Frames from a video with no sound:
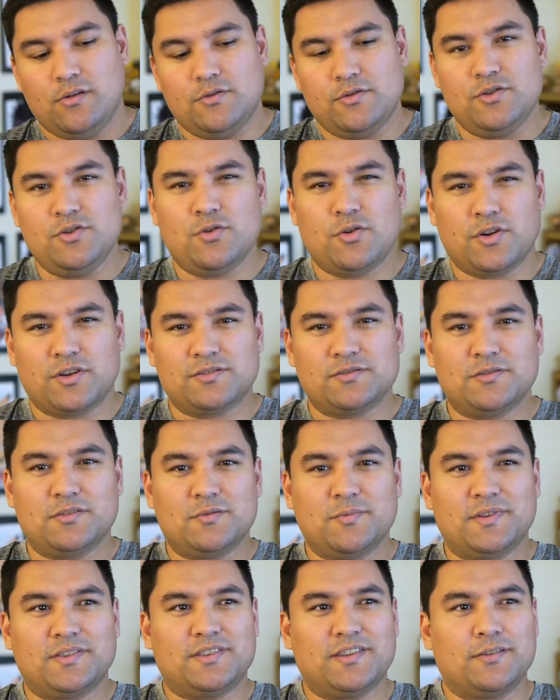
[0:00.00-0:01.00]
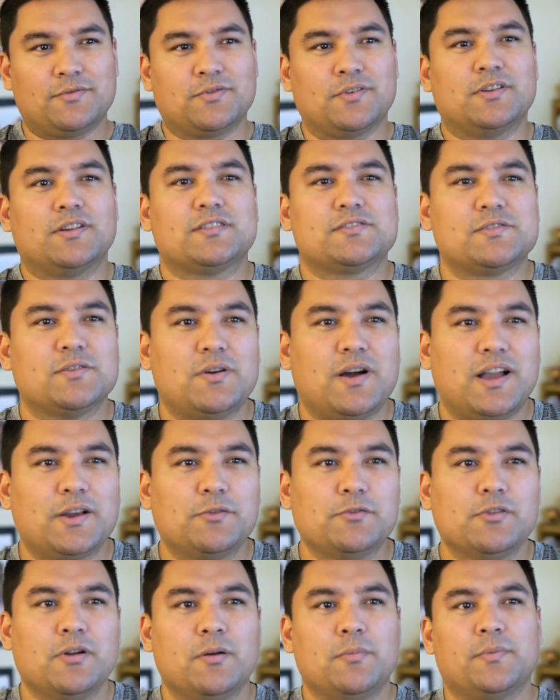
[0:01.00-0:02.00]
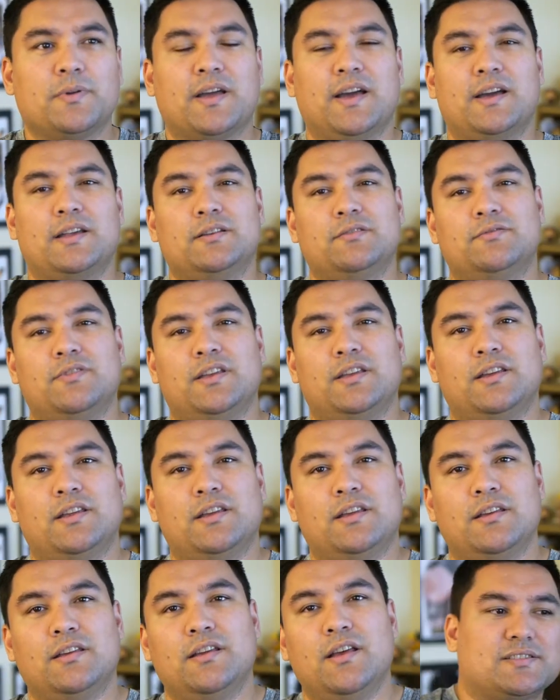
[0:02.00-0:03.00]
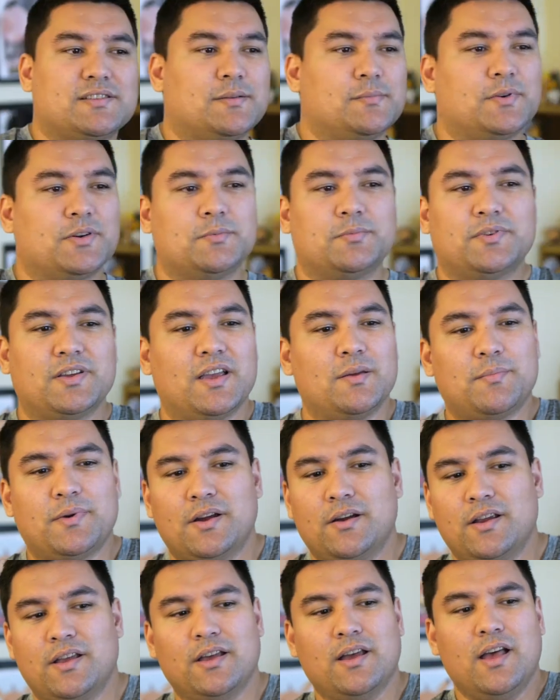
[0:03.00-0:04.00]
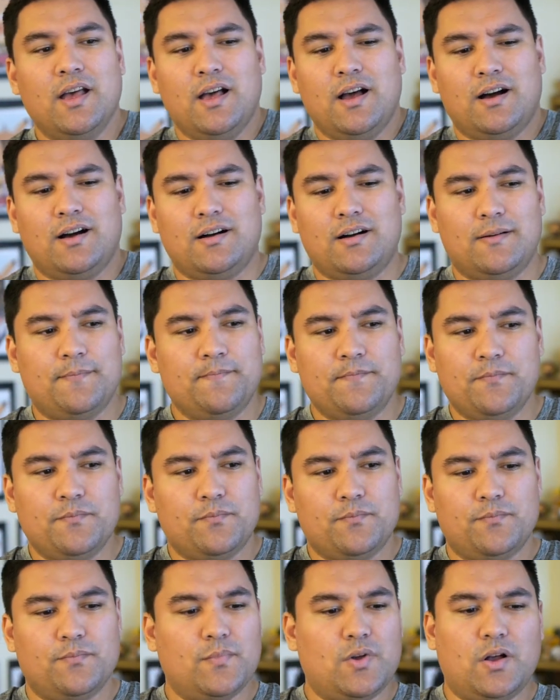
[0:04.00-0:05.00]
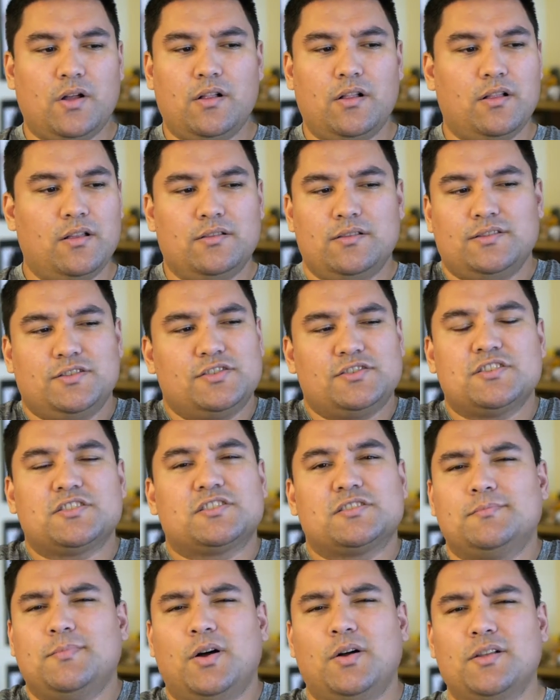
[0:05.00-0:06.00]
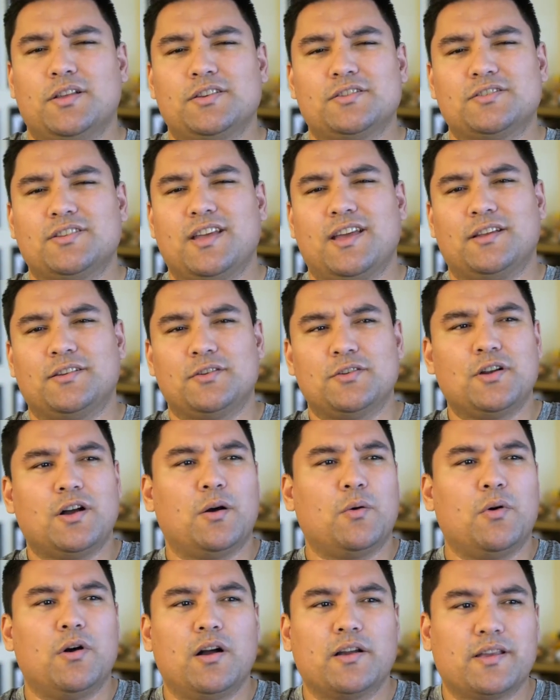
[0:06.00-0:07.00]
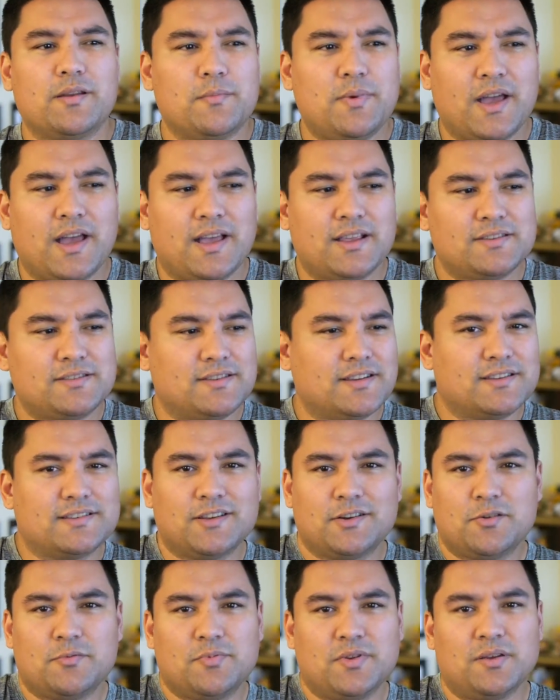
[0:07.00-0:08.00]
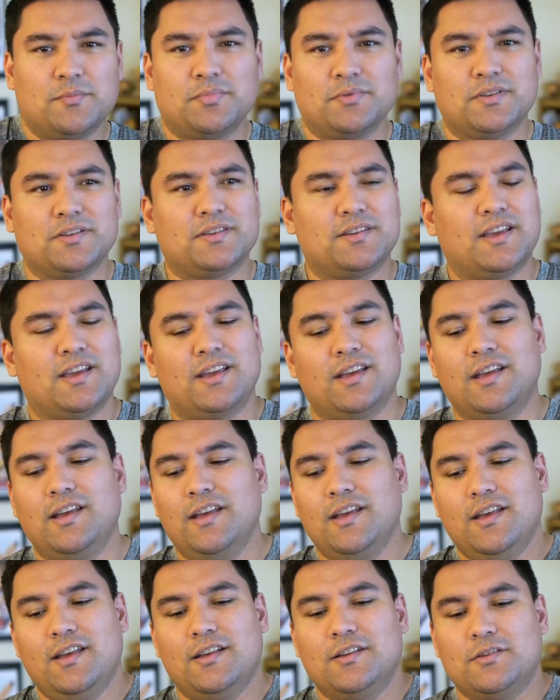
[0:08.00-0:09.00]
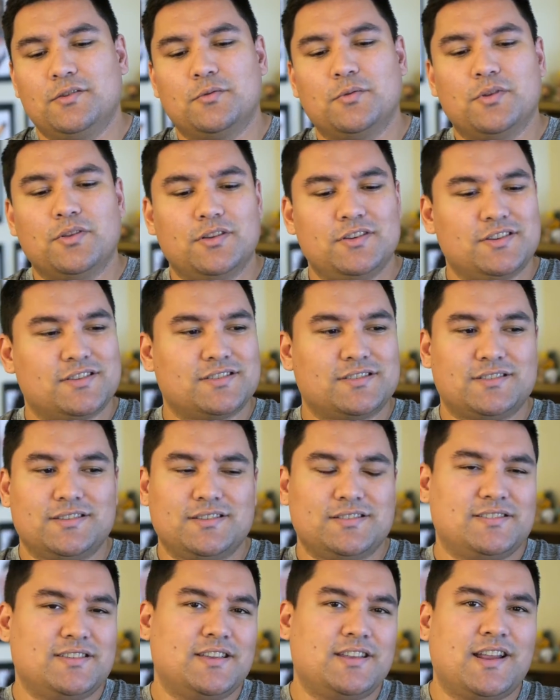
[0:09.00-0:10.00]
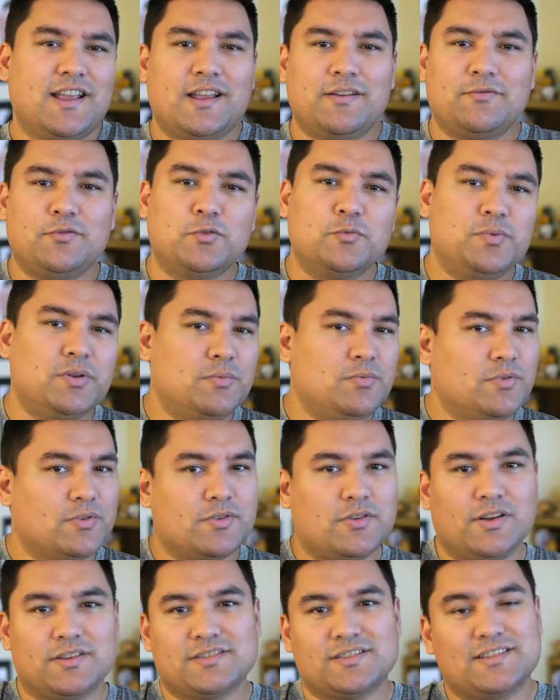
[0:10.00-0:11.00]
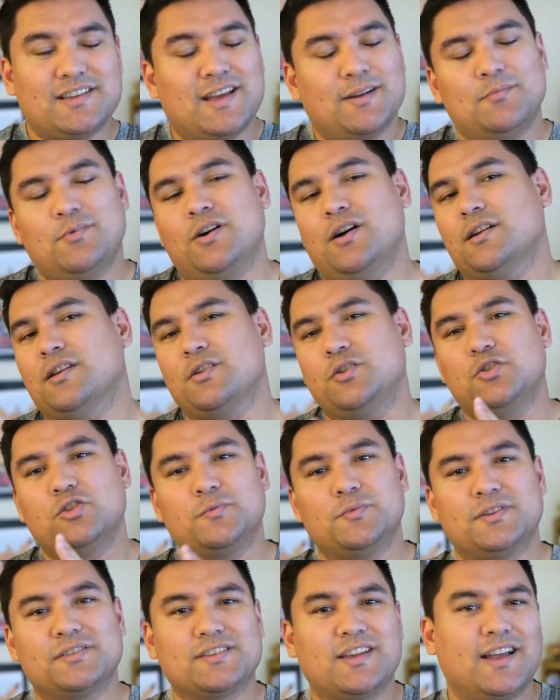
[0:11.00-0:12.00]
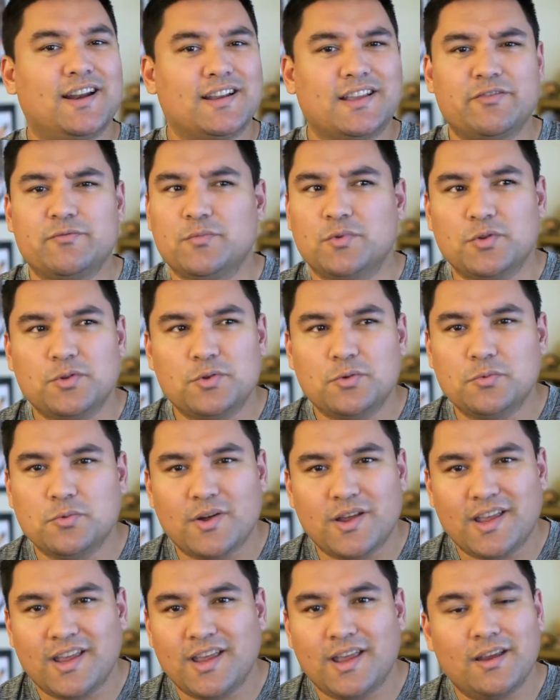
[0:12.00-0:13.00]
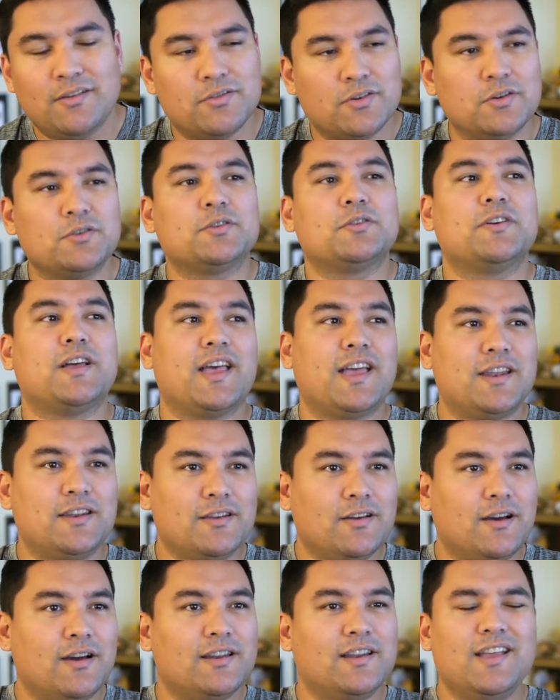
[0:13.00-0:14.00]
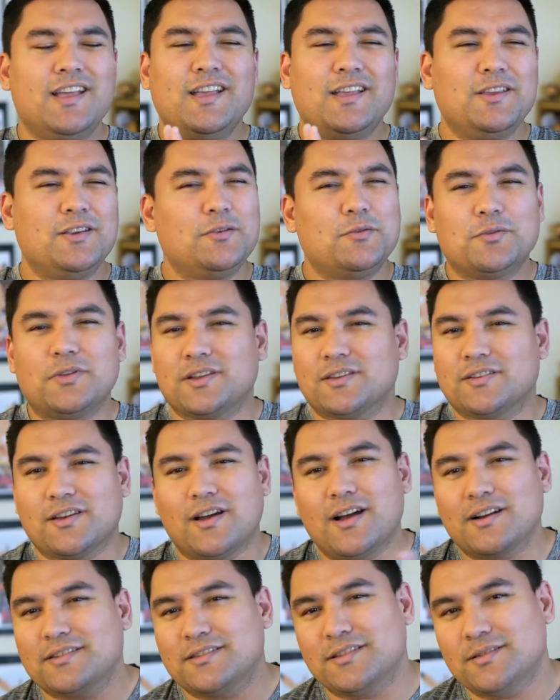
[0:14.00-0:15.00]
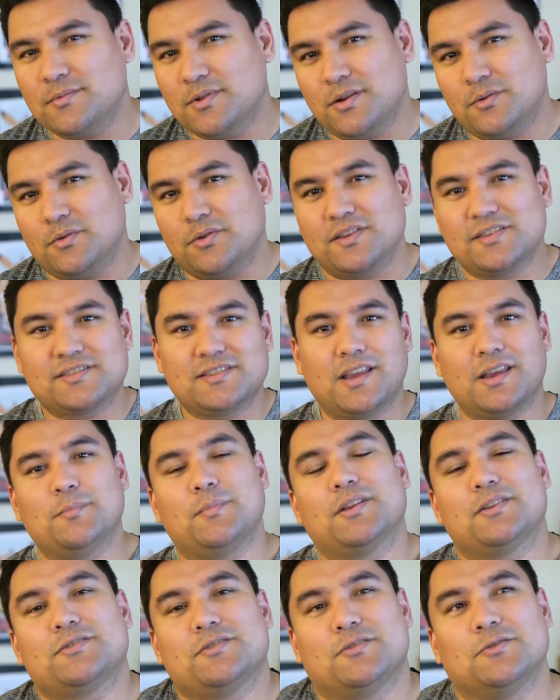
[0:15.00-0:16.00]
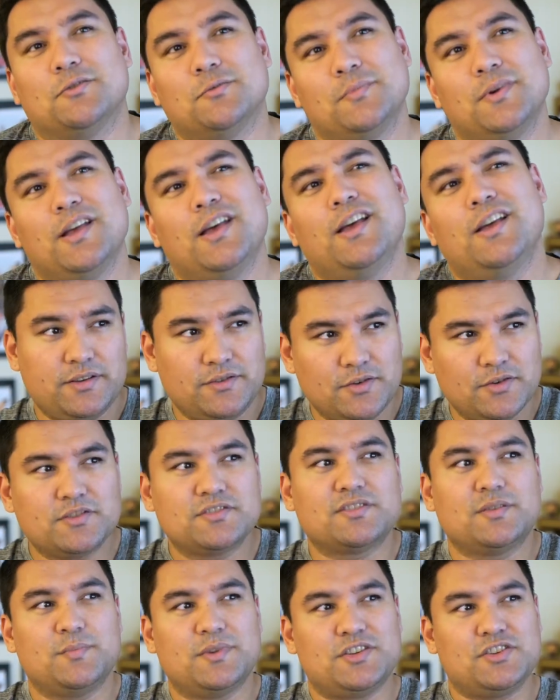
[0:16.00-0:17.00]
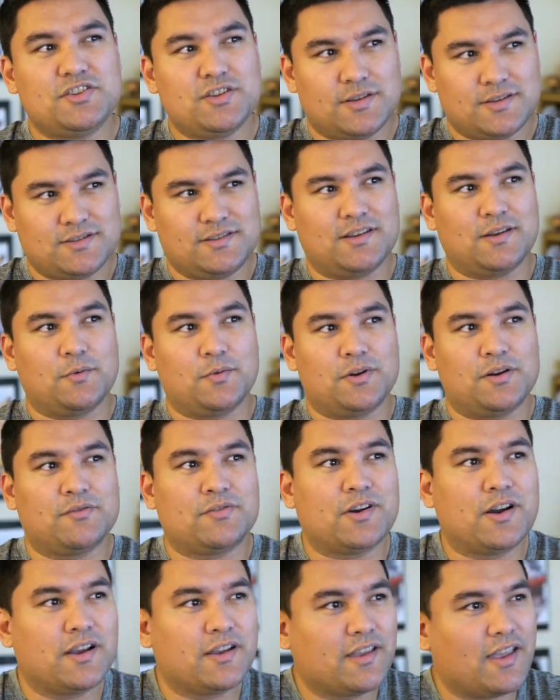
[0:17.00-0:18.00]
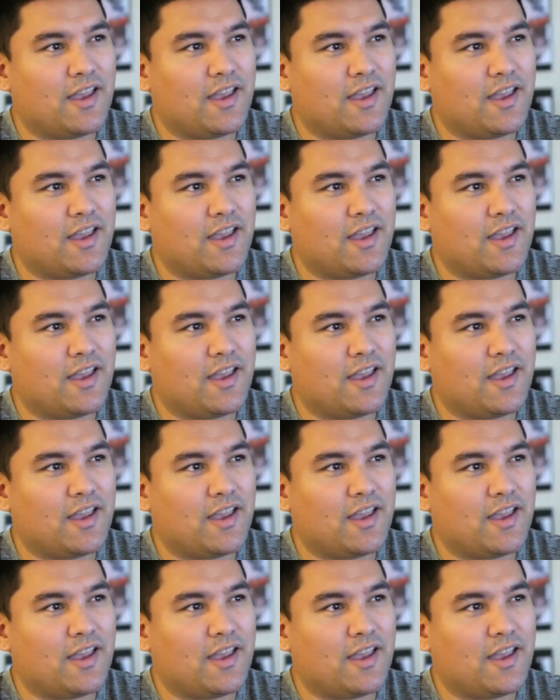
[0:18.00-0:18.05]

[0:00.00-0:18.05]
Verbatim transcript: New York is a little bit different. So I grew up kind of in a suburb type area, um, uh, just a small town. You're not walking past 600 people a day you really just seeing a handful of people across the sidewalk, you know, you just kind of give them a little wave or a little head nod. You don't really talk to them, you don't really say much to them. But it took some adjusting whenever I